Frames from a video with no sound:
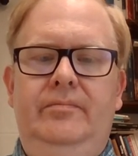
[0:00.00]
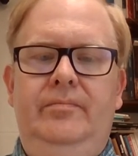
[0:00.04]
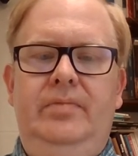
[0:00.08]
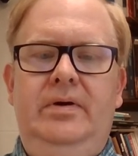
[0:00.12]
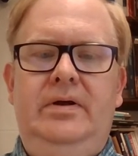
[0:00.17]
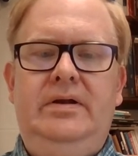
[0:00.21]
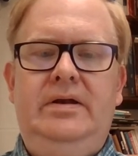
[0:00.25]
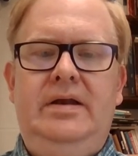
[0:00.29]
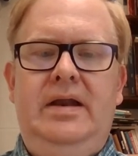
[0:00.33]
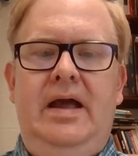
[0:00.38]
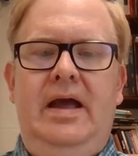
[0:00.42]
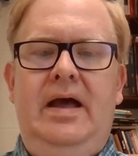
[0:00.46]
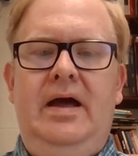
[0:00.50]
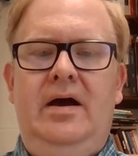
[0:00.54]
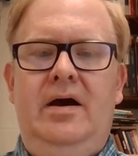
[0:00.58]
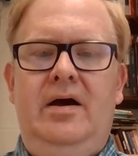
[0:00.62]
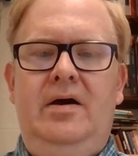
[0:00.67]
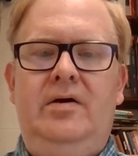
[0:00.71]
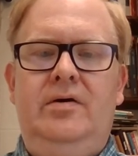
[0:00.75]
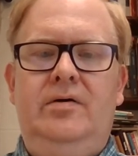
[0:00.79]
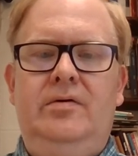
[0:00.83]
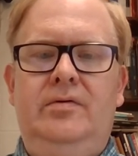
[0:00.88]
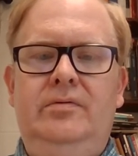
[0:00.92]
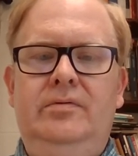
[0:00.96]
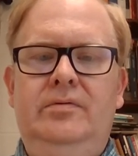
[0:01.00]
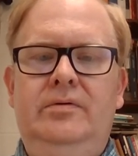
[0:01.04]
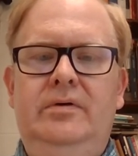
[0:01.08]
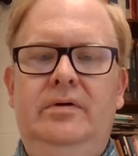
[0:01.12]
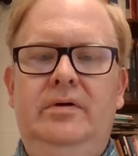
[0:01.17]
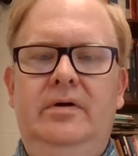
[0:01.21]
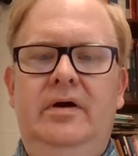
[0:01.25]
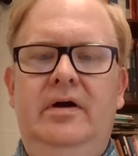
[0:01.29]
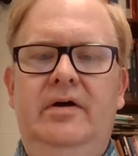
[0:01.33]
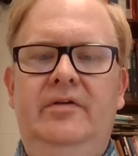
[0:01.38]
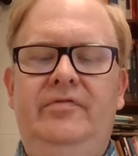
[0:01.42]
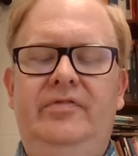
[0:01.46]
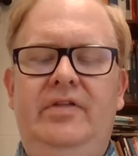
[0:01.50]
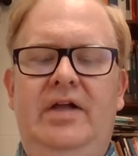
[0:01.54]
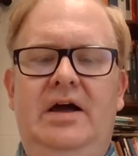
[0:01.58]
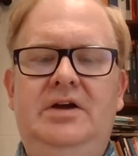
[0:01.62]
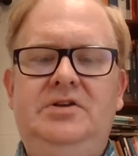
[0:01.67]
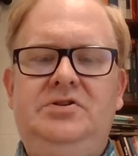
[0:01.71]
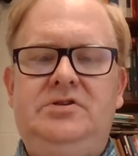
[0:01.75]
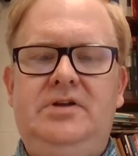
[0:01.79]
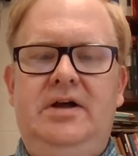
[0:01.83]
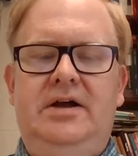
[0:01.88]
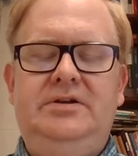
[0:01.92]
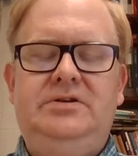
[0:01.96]
But now a
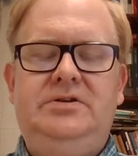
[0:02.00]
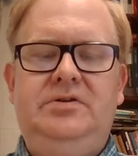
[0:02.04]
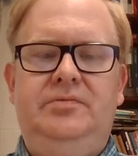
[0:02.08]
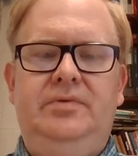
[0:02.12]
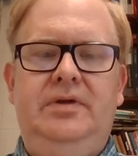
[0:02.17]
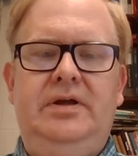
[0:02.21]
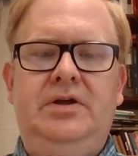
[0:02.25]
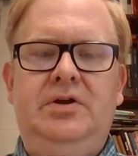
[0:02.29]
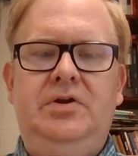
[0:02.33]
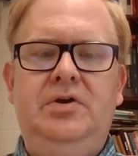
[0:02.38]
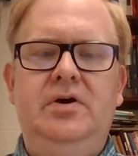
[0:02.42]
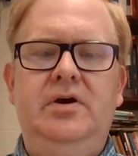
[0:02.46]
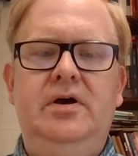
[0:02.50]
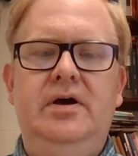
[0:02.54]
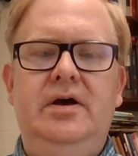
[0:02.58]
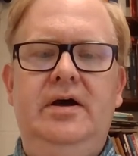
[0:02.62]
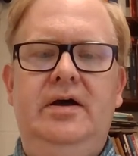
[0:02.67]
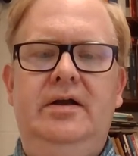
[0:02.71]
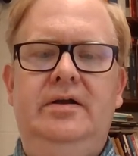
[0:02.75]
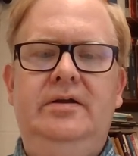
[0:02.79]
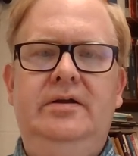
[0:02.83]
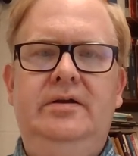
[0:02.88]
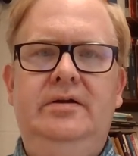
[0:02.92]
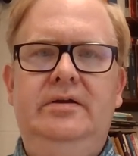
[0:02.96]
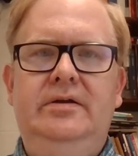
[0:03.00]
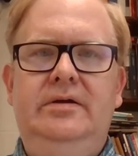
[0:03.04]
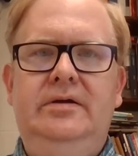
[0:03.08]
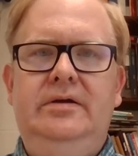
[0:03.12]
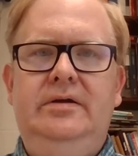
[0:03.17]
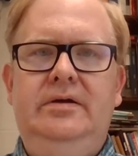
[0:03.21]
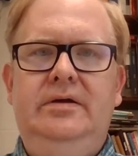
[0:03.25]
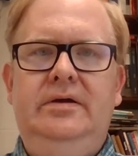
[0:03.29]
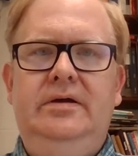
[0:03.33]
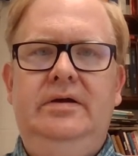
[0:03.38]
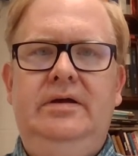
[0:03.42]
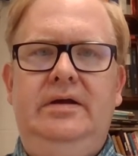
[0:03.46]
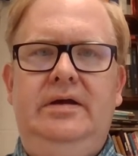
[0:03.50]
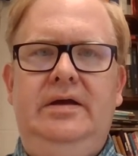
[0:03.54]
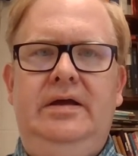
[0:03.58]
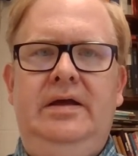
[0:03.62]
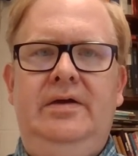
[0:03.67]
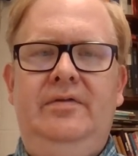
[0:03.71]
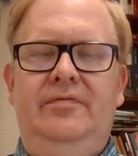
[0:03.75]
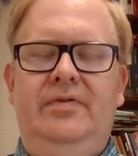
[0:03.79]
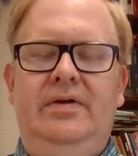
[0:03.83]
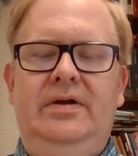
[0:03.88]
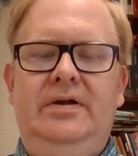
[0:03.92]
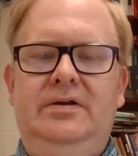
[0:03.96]
flashlight's only good
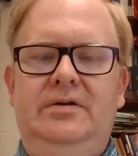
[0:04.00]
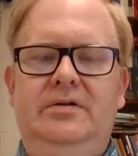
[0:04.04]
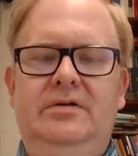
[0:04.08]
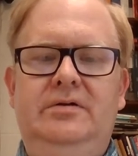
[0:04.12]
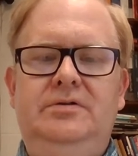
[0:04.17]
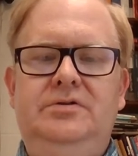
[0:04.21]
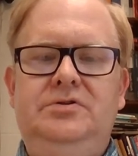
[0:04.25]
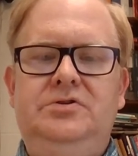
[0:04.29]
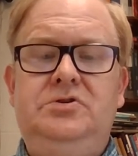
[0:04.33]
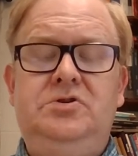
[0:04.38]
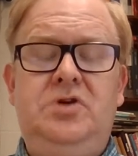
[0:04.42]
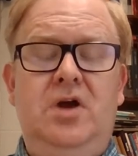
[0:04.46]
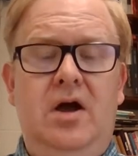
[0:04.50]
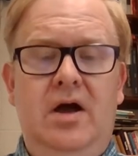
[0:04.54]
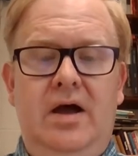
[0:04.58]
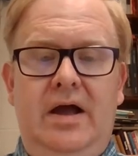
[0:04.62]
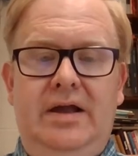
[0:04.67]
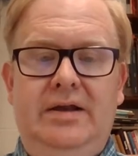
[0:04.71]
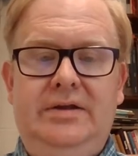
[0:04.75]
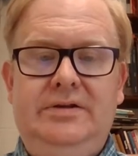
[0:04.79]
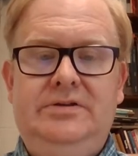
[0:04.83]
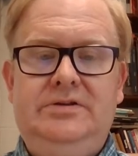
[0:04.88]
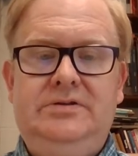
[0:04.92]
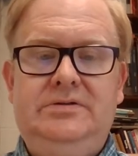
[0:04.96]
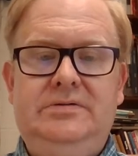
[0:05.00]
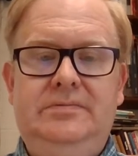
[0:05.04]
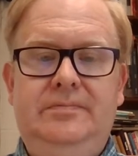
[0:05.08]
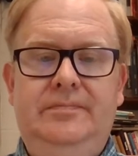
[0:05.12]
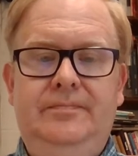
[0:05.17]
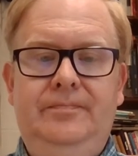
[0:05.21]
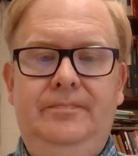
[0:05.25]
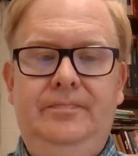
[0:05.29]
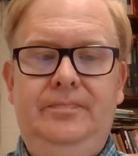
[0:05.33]
if it shines.